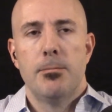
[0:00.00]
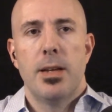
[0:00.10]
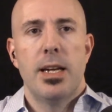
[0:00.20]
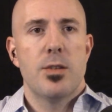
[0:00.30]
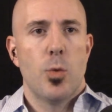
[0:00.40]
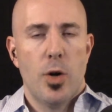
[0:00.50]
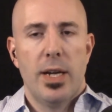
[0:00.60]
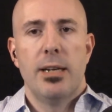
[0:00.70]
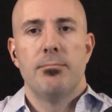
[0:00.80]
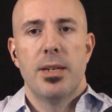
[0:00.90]
And it's
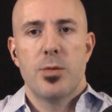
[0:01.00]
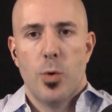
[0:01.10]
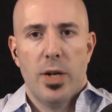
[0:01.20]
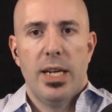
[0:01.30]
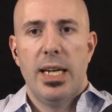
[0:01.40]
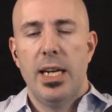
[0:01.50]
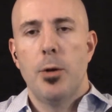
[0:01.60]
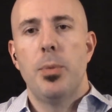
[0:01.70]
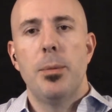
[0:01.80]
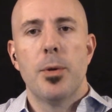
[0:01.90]
working. It's working here.
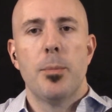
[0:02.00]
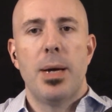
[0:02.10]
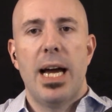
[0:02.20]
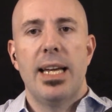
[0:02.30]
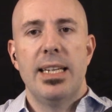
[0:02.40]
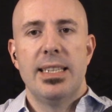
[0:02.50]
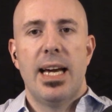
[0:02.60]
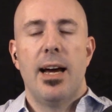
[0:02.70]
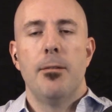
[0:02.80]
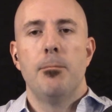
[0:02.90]
People are backing
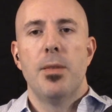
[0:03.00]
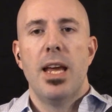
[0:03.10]
down.